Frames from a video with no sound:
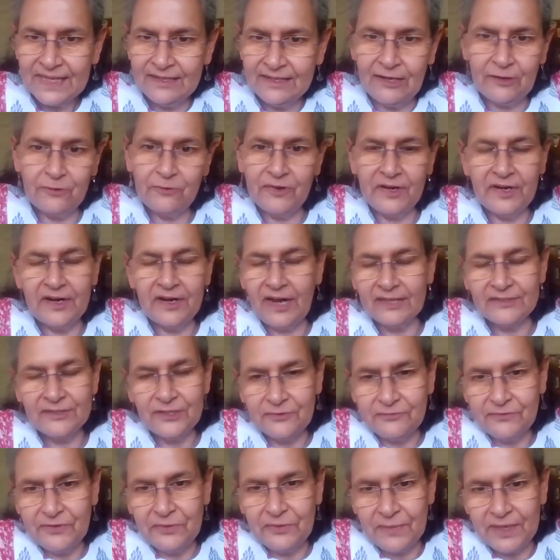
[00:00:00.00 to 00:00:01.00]
There were
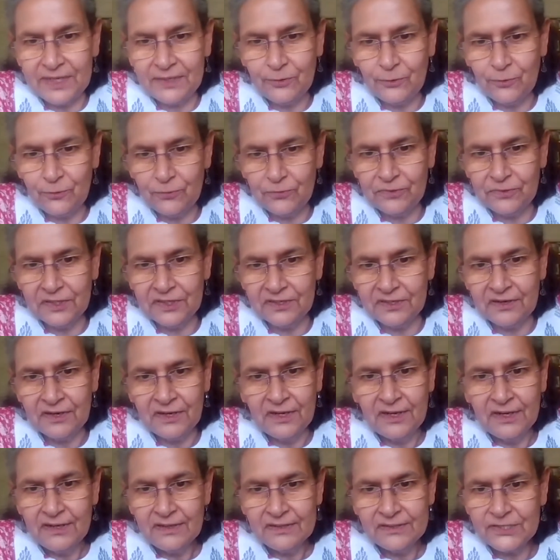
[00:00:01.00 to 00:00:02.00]
other women who
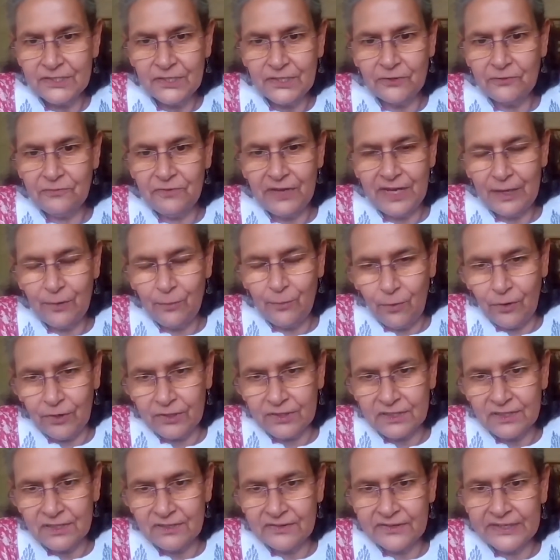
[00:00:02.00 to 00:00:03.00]
were serving
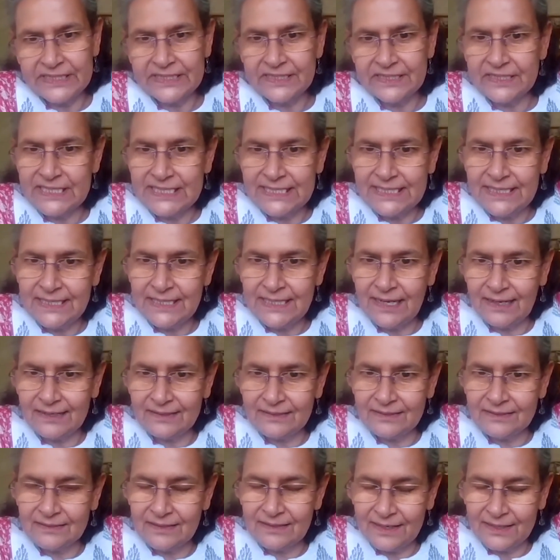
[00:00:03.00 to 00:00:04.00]
water and tea
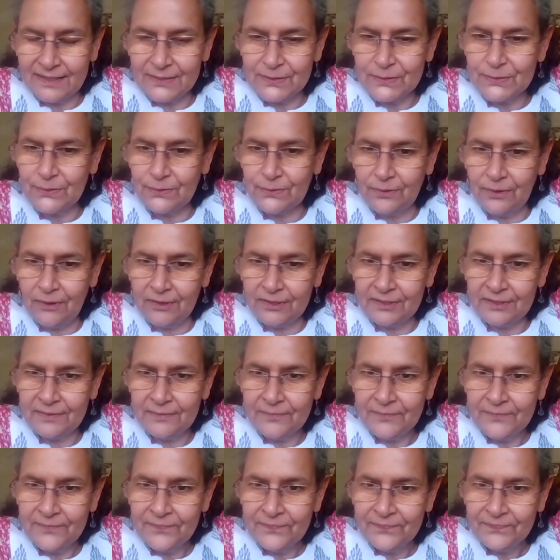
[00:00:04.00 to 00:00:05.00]
and so
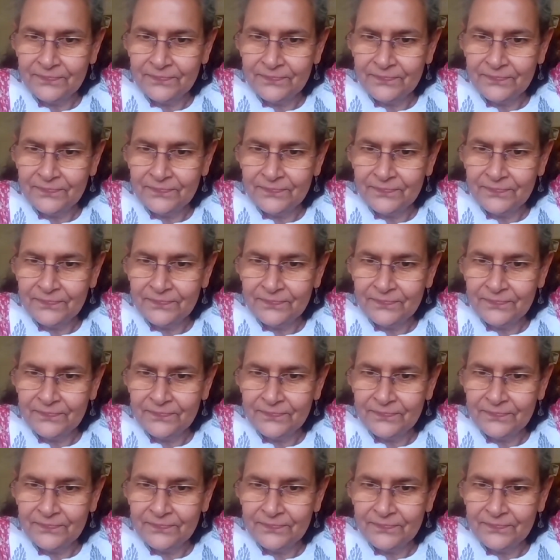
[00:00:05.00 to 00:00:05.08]
on.